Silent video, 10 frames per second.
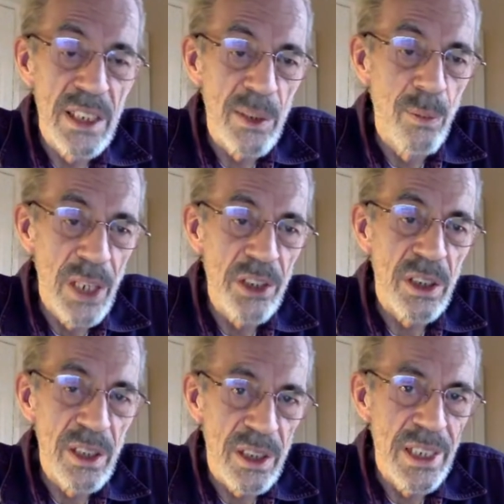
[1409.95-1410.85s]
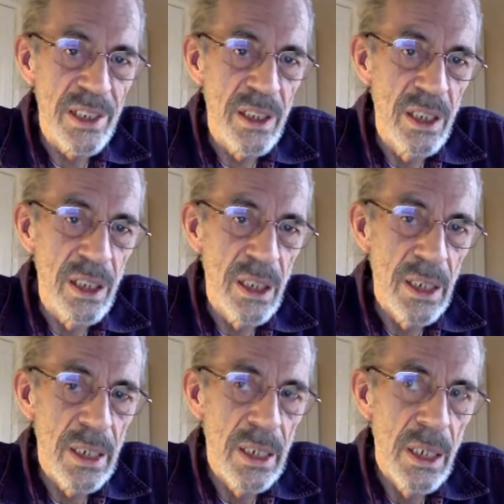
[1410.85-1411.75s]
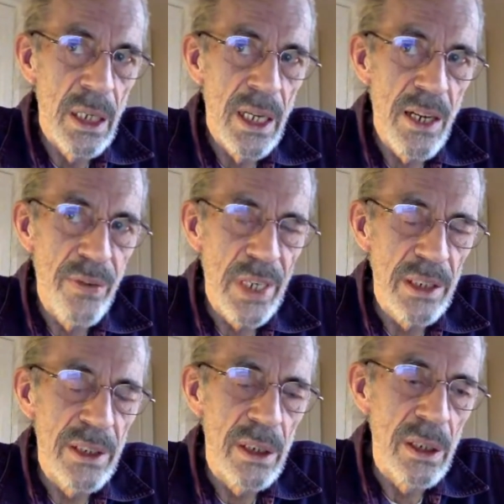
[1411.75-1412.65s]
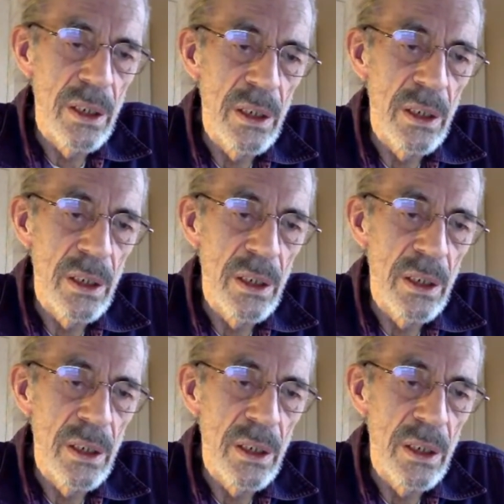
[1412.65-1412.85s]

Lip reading: this much consistent evidence.